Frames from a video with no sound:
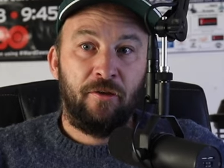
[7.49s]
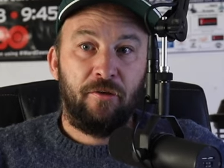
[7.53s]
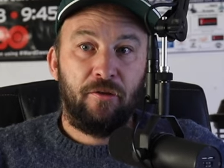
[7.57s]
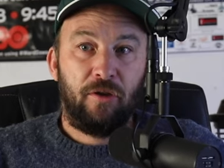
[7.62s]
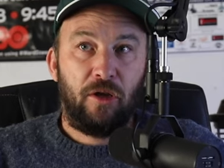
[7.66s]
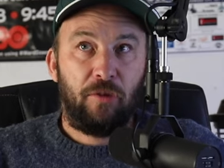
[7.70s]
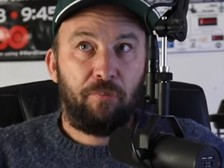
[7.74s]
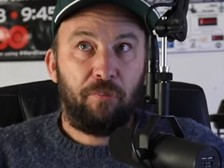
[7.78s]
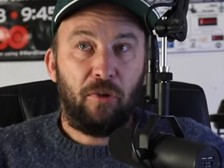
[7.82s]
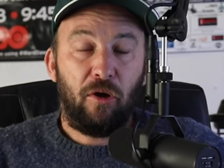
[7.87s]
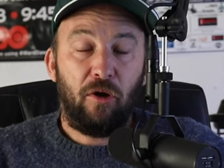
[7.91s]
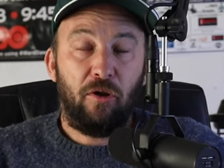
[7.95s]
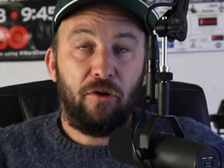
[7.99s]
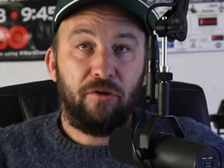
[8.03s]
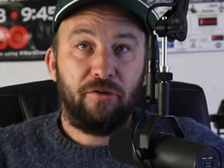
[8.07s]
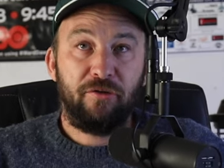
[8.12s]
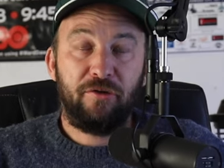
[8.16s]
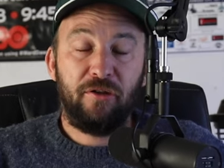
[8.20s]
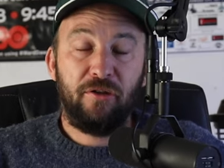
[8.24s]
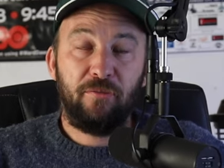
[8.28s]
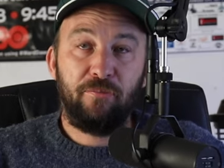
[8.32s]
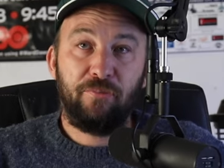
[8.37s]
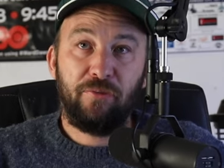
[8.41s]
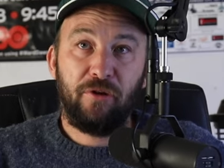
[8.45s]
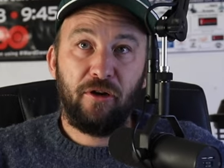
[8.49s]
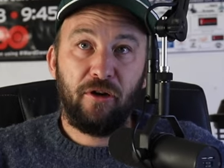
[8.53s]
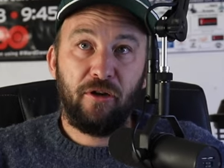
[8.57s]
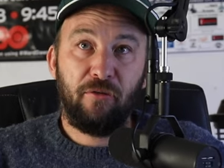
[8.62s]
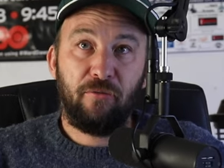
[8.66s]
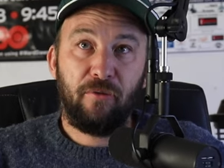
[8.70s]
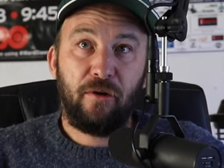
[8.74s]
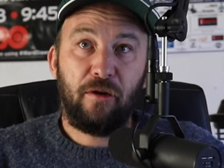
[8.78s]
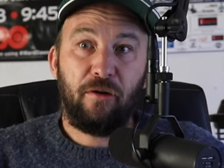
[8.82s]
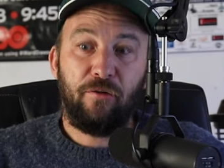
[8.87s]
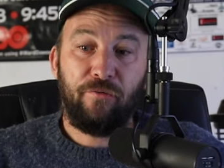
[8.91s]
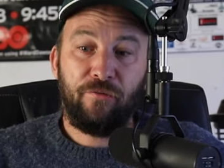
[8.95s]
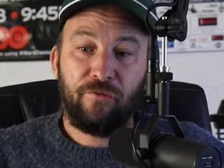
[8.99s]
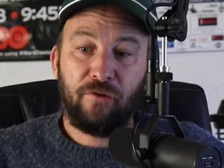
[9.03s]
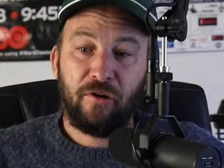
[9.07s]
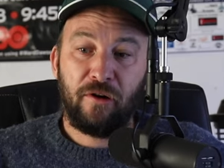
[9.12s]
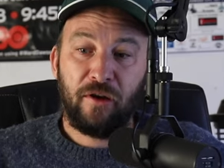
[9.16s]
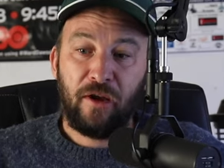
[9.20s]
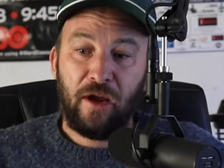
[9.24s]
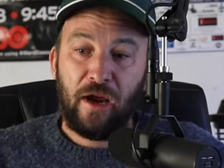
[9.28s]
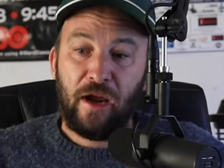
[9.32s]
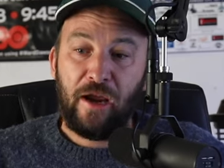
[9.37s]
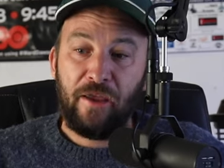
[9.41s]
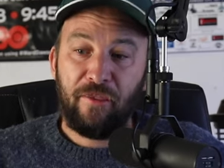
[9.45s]
Tapales did pretty well for a
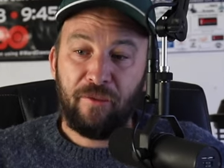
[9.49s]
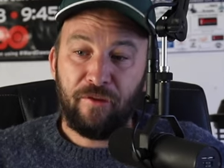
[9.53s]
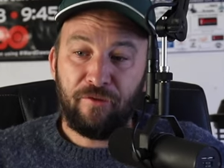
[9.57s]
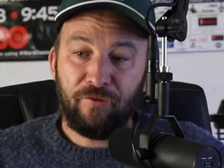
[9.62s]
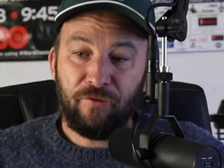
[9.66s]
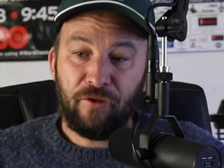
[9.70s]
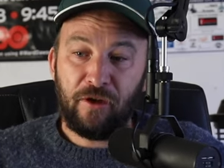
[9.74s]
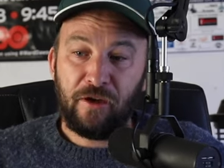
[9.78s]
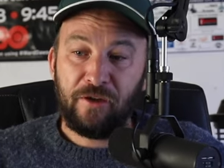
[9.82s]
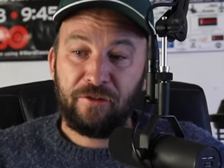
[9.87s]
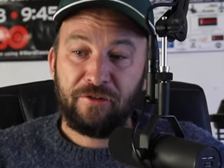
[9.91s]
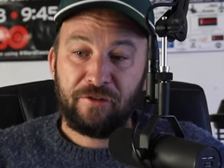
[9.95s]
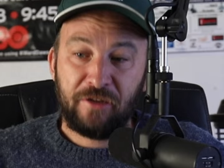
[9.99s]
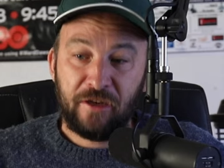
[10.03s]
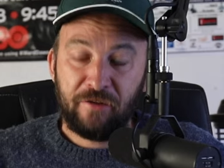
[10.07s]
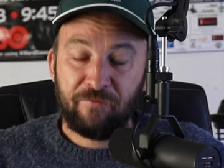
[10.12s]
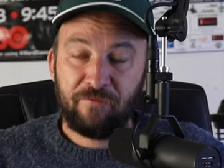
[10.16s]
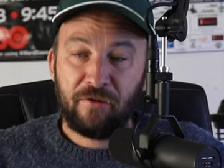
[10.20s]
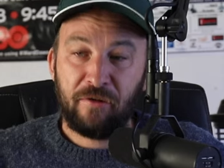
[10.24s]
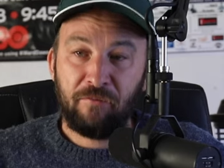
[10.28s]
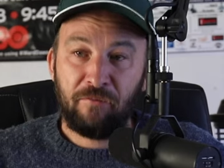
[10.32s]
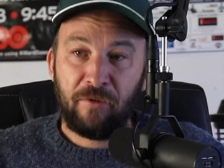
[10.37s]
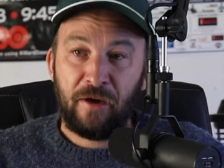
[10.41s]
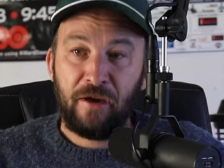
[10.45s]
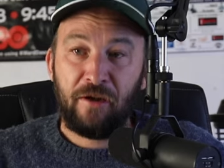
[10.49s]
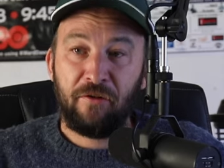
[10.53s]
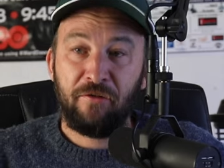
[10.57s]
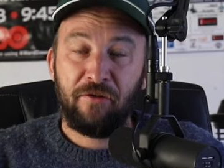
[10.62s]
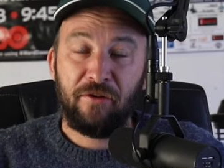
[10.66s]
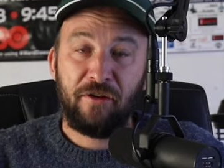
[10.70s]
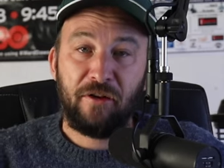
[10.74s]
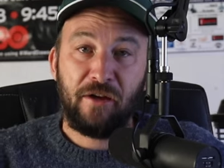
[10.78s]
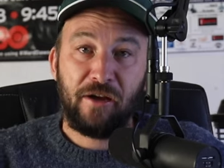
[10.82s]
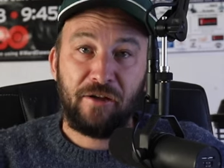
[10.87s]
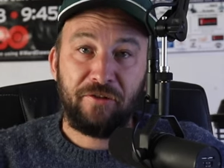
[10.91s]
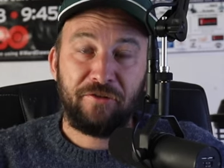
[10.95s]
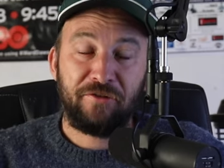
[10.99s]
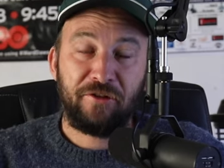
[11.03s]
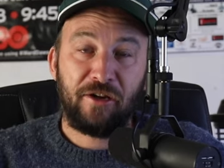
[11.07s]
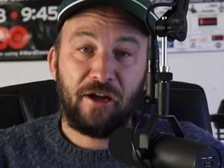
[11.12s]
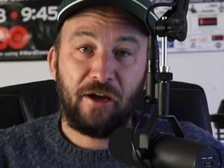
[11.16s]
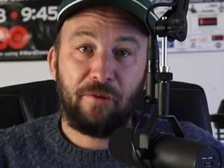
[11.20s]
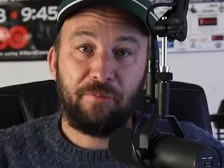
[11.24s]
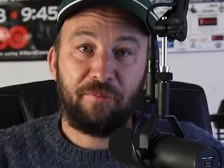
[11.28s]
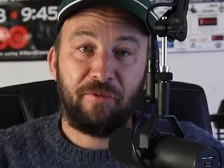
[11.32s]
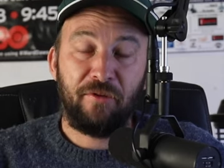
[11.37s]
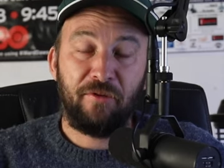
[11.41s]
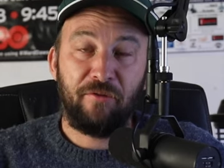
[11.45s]
guy that lost every round and got
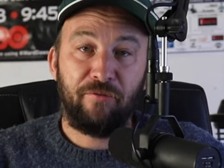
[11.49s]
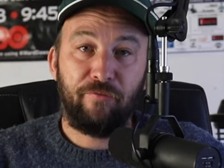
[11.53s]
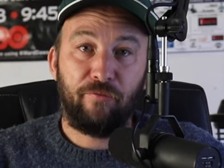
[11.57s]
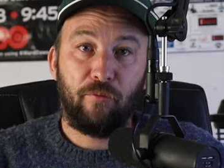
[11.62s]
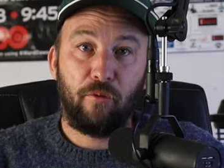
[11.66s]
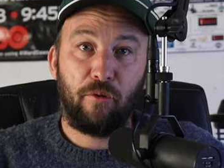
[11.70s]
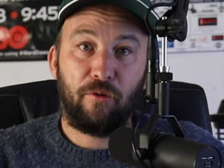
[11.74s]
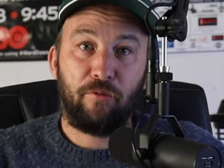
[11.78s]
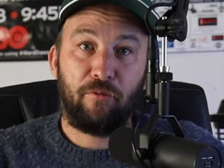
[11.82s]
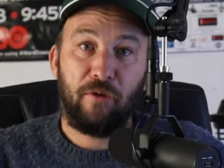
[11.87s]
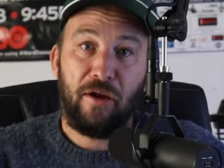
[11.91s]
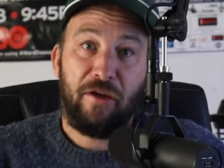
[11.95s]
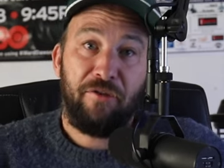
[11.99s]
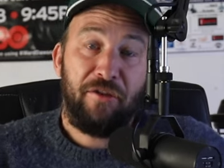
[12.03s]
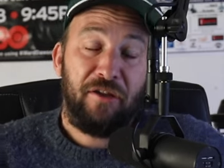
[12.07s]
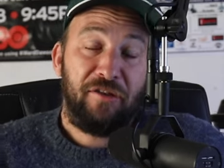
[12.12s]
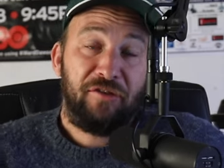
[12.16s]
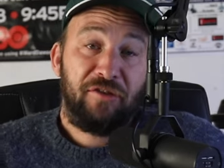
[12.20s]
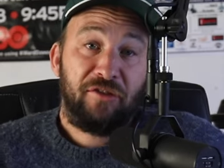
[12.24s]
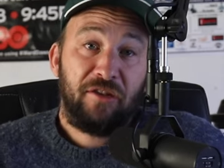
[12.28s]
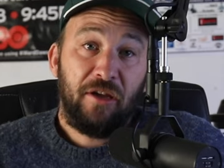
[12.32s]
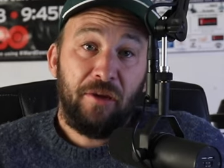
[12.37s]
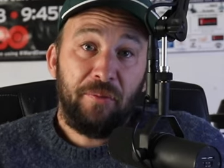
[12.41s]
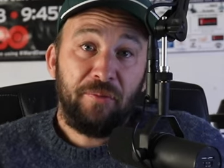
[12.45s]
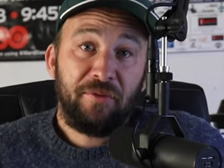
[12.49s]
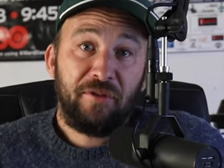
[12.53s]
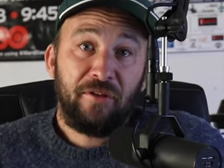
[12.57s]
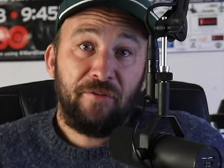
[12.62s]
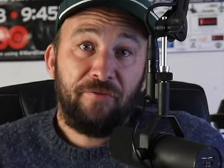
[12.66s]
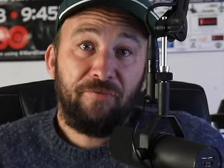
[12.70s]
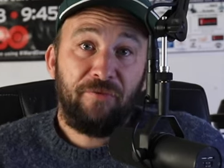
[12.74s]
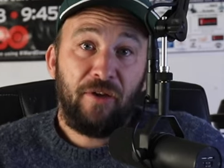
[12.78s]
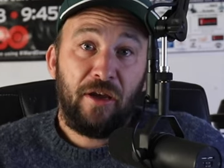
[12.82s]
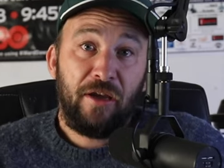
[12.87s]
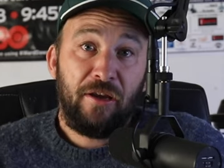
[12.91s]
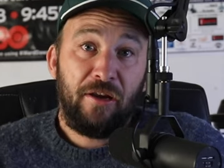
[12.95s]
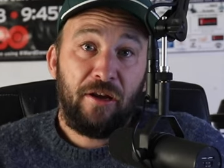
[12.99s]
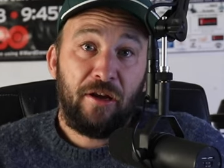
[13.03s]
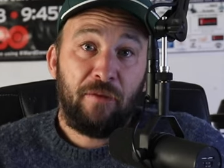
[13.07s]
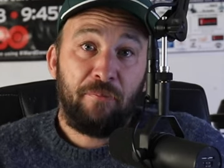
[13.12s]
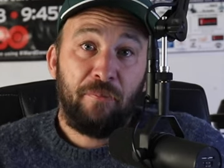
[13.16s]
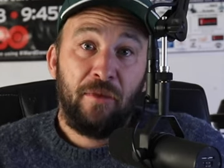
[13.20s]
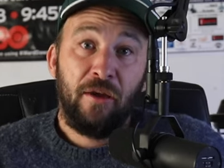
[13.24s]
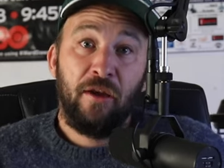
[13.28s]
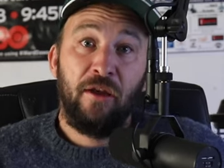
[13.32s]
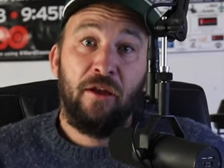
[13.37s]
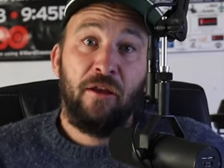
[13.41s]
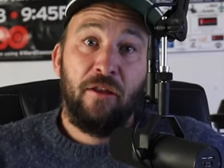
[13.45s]
stopped in the fourth round. That sums the fight up.